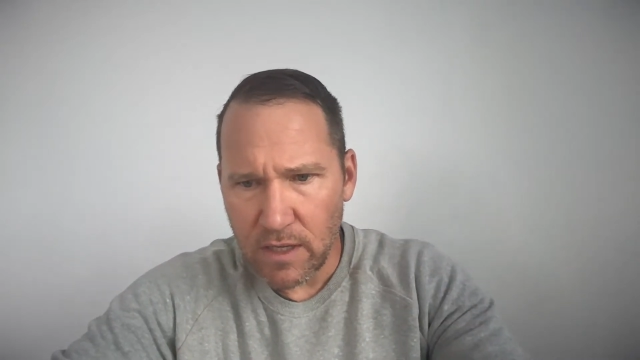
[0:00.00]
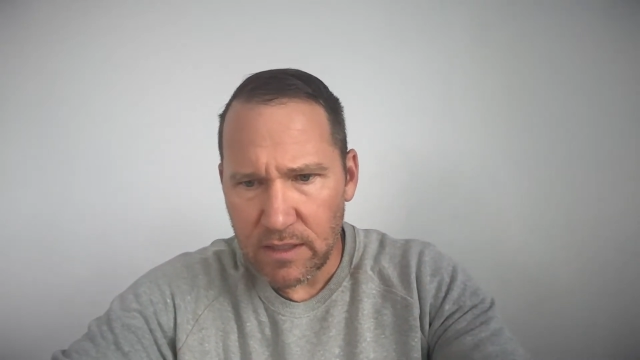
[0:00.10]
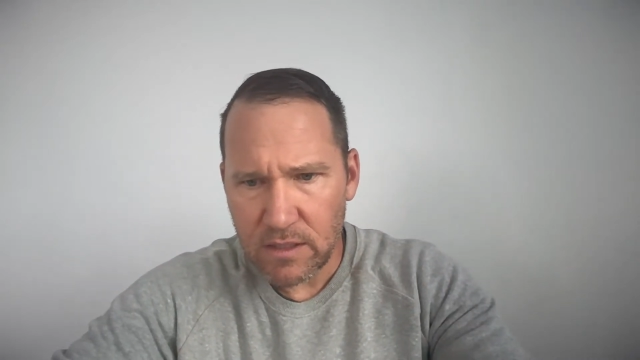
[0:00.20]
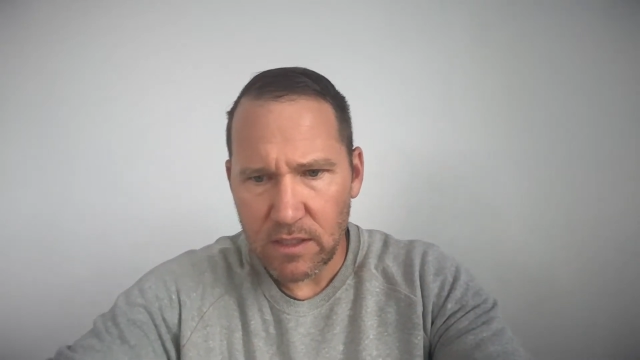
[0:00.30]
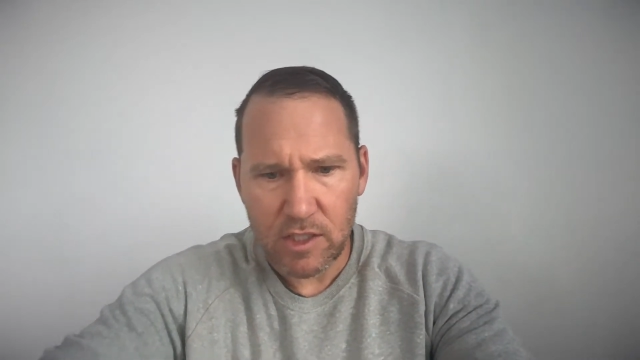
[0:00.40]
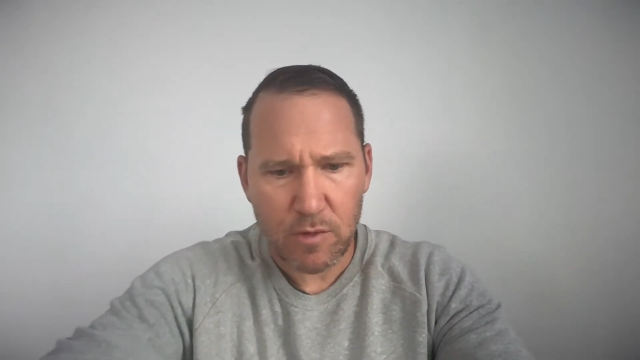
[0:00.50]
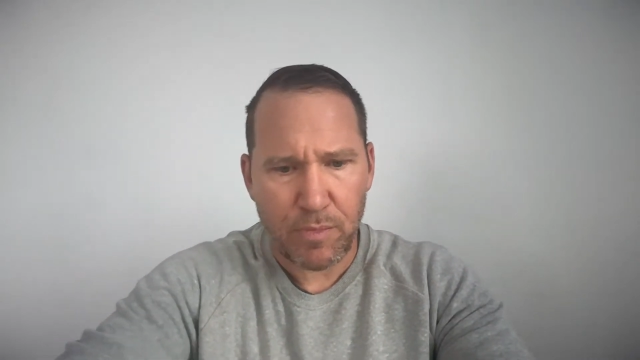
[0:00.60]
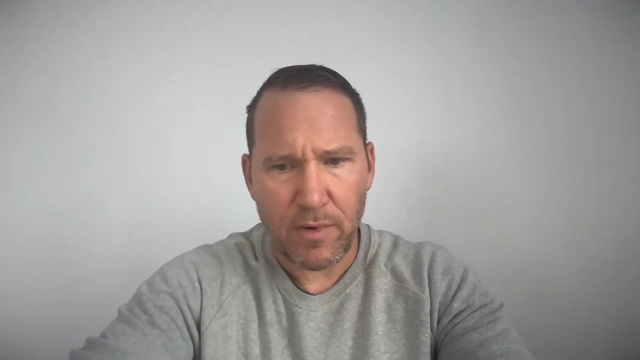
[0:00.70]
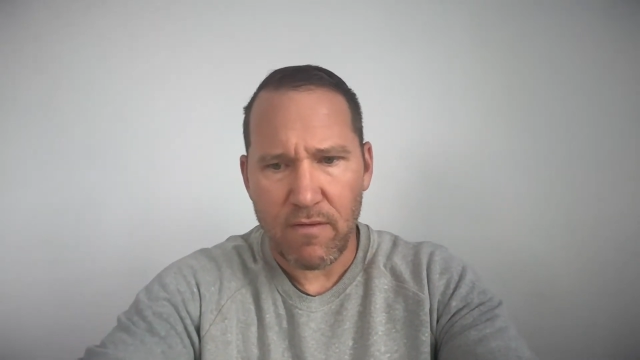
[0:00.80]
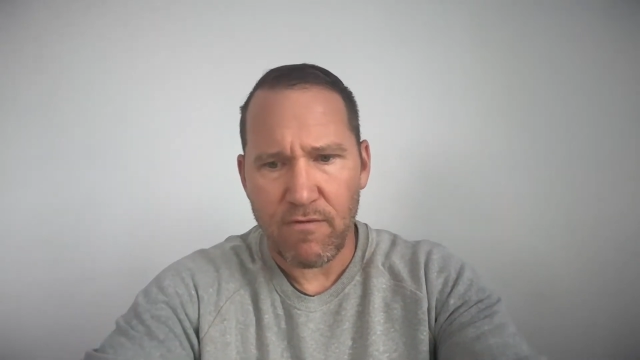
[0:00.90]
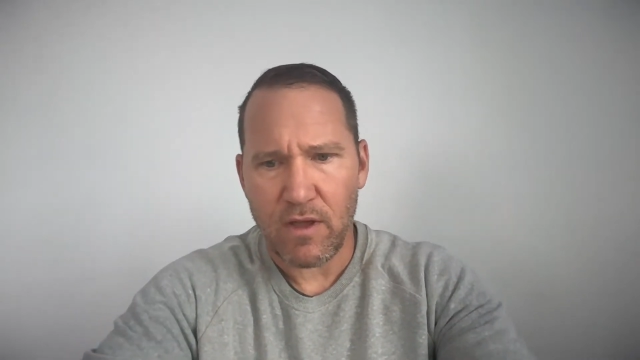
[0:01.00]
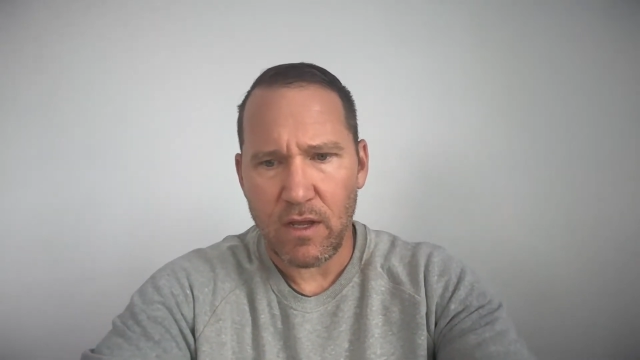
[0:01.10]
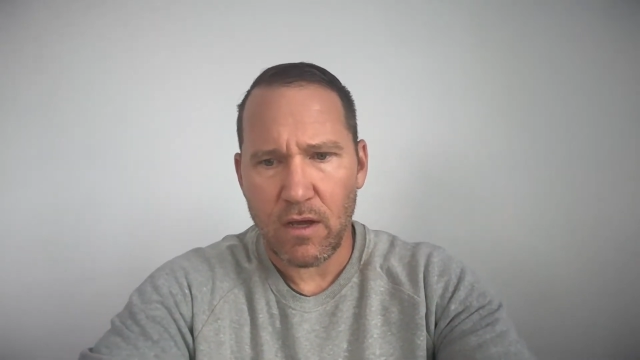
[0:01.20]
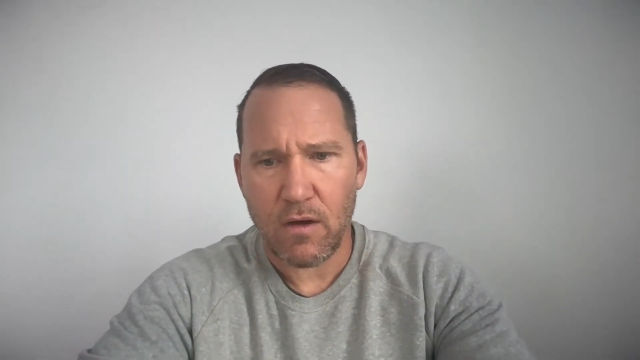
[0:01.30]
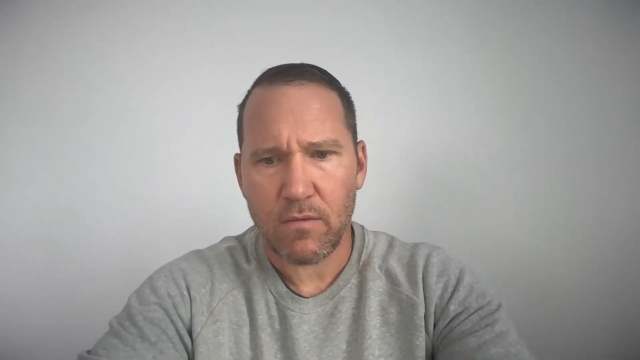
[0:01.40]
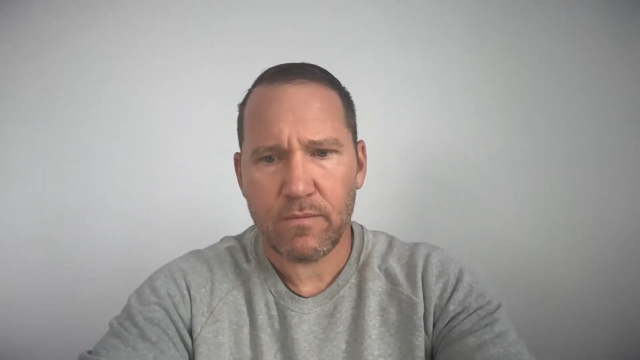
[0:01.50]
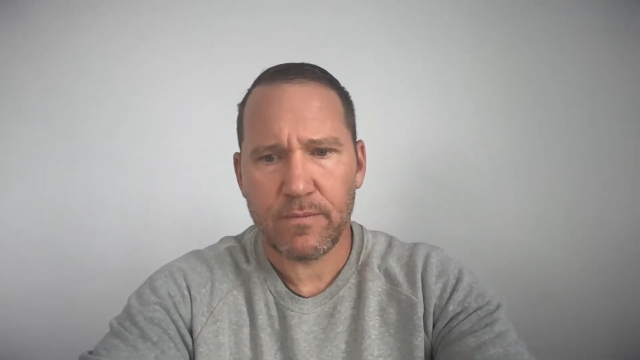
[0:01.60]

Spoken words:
that's the sprint video.